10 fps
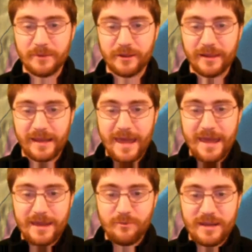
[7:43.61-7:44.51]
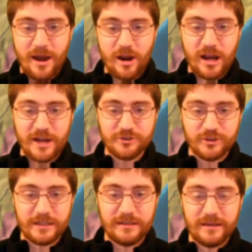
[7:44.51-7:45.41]
and they're like, hey, we are a
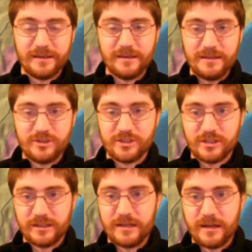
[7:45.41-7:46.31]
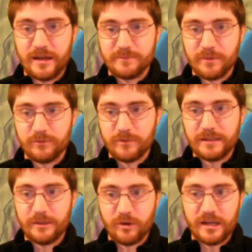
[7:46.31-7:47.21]
country, like he just deleted us, but really we're